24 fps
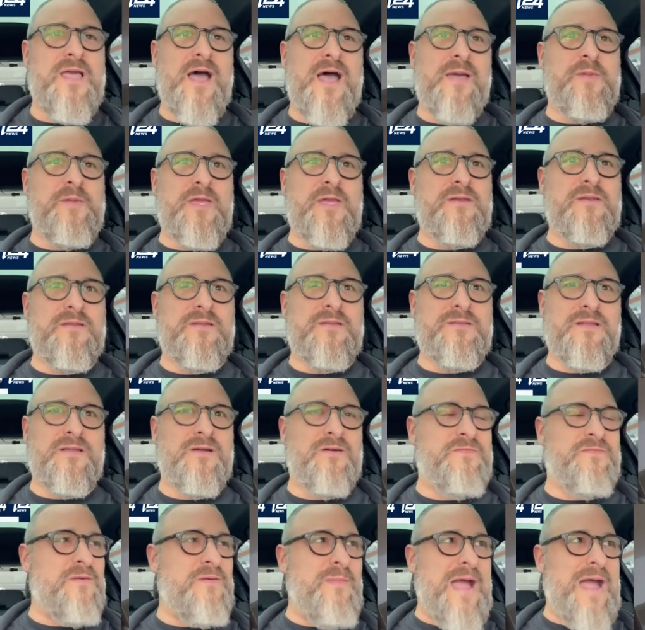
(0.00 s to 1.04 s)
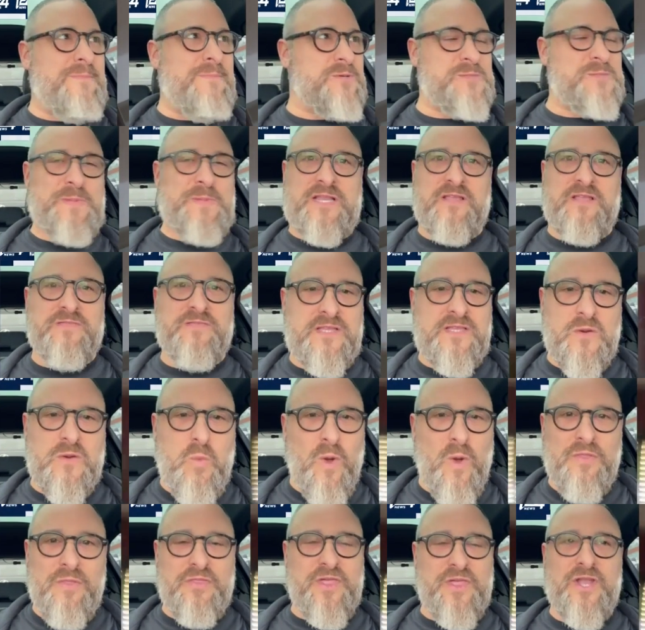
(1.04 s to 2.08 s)
I mean, from my perspective, they did
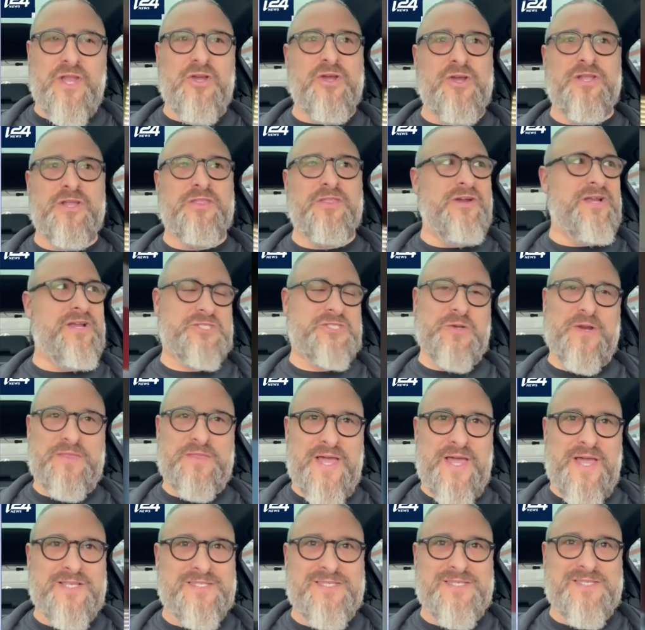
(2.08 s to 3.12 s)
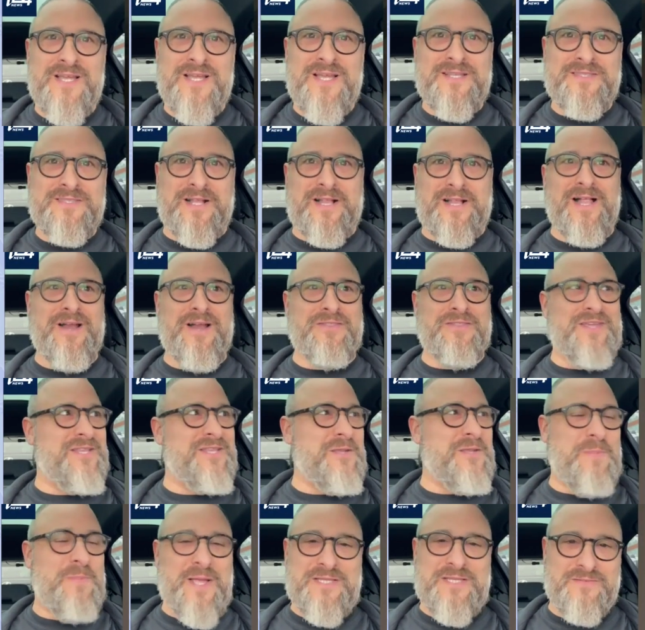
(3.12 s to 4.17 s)
one thing good in their history, and that is declare the
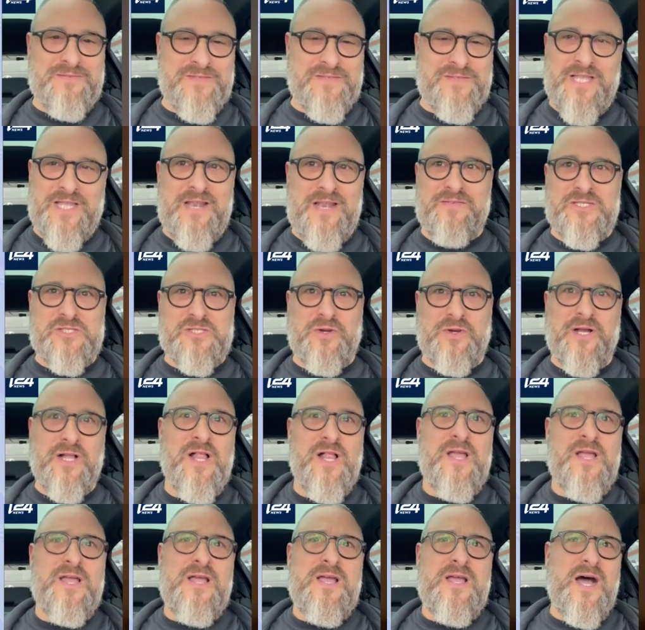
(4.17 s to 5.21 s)
independence of the state of Israel.